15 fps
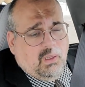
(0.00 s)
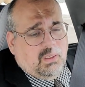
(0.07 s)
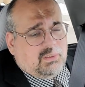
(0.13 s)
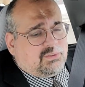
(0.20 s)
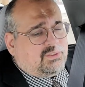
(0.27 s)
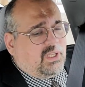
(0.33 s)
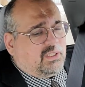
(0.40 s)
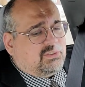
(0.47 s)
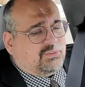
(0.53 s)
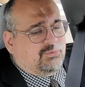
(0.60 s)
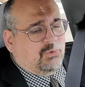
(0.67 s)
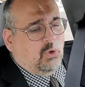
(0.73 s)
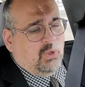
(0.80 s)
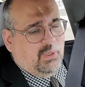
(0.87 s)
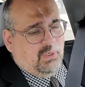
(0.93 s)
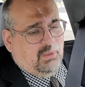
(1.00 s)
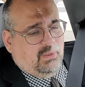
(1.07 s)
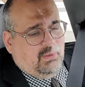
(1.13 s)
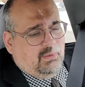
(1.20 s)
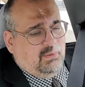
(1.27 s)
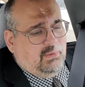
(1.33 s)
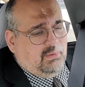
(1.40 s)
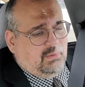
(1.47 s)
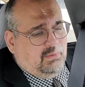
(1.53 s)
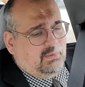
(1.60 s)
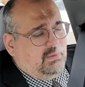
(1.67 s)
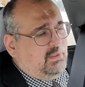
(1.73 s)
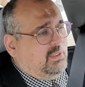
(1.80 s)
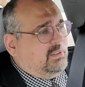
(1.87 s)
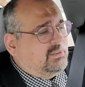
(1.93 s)
sets foot,
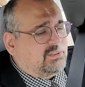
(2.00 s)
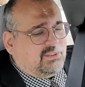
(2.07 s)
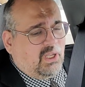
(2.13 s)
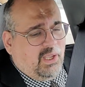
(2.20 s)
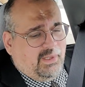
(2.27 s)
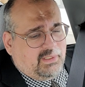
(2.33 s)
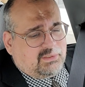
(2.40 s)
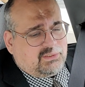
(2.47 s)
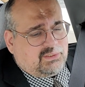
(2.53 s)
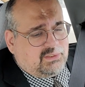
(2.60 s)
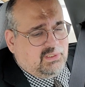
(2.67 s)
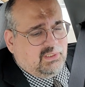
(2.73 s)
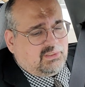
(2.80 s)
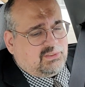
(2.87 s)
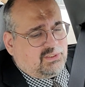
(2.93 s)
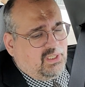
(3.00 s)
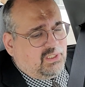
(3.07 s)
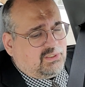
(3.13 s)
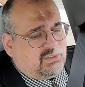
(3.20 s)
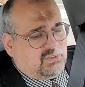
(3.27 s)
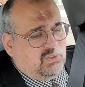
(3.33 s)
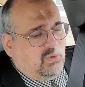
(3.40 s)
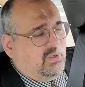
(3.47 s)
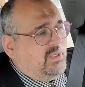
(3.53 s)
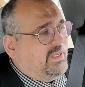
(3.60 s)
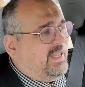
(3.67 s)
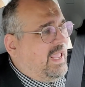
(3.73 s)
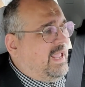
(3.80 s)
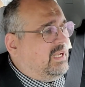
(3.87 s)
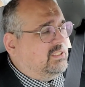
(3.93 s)
incites, assists,
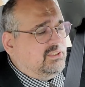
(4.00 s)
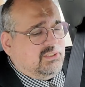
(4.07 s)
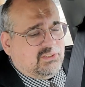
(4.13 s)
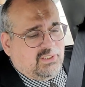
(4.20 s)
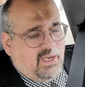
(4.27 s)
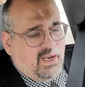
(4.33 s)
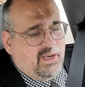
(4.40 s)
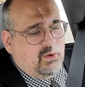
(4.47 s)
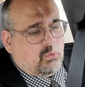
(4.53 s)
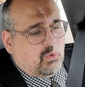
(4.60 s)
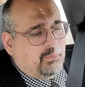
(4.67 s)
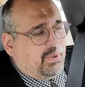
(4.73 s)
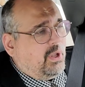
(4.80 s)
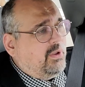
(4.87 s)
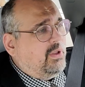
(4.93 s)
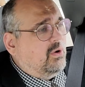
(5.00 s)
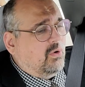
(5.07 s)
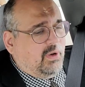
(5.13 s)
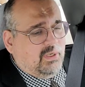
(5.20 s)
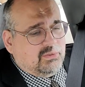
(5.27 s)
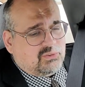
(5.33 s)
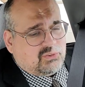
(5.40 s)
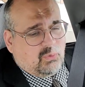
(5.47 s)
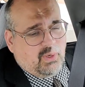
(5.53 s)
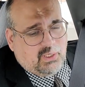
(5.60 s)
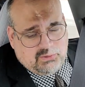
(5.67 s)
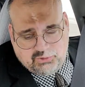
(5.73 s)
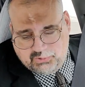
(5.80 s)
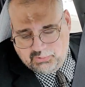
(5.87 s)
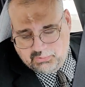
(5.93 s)
engages in any rebellion or
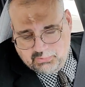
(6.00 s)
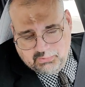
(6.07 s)
insurrection.